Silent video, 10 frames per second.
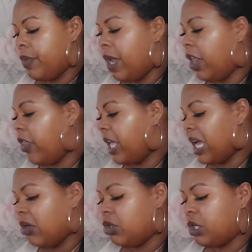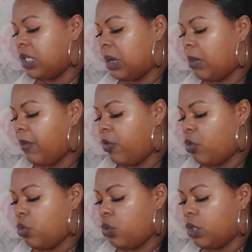Anything else you could tell me
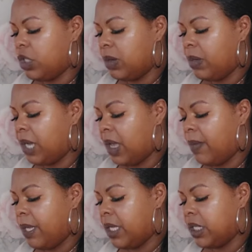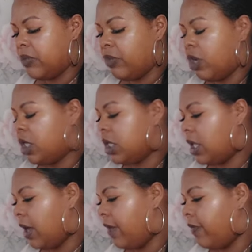for Gemini, please, in regards to
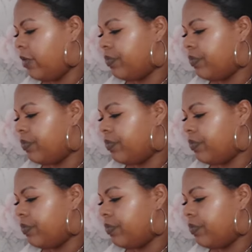love?